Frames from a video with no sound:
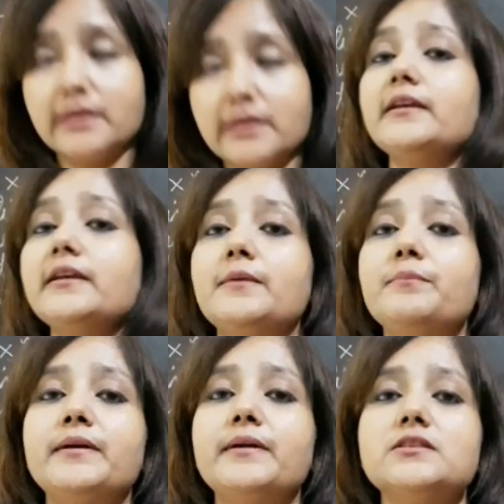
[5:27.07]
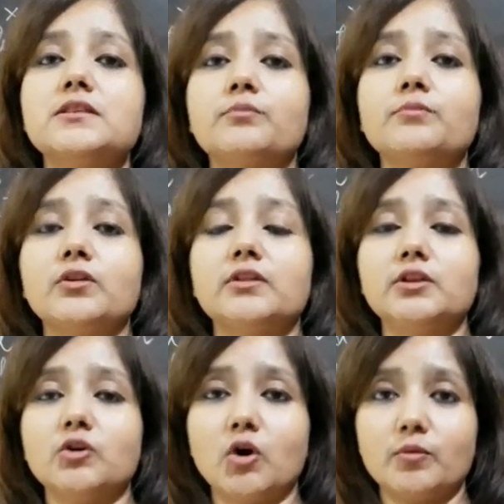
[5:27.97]
depends upon the
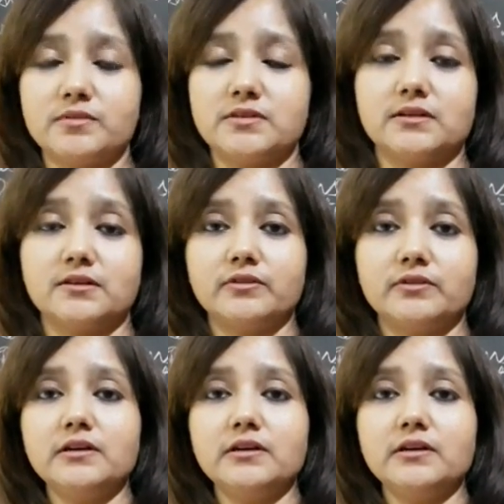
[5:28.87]
observer